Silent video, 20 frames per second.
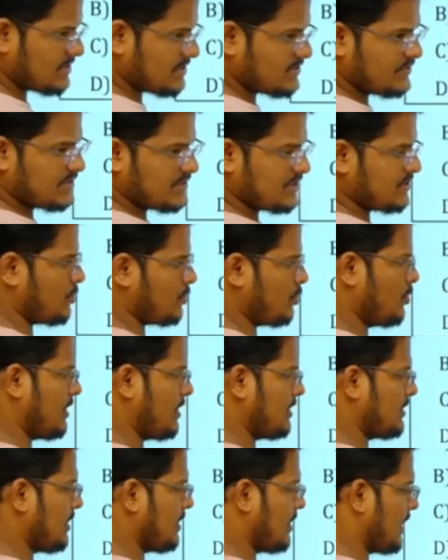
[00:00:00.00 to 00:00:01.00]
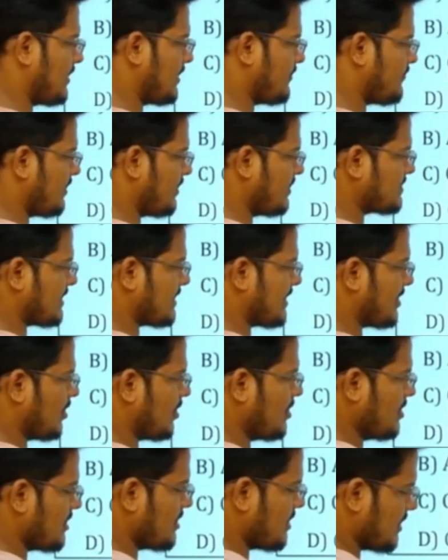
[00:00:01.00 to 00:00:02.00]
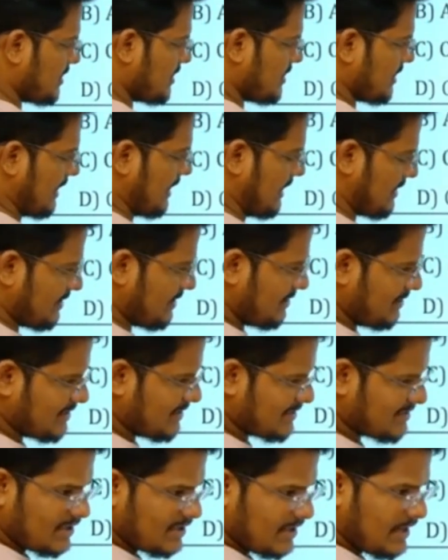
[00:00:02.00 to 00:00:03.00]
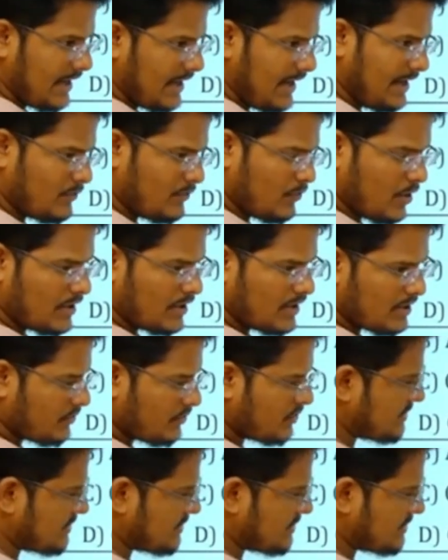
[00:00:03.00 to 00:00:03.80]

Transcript: was thrown on the landfills and all, and in this rainwater was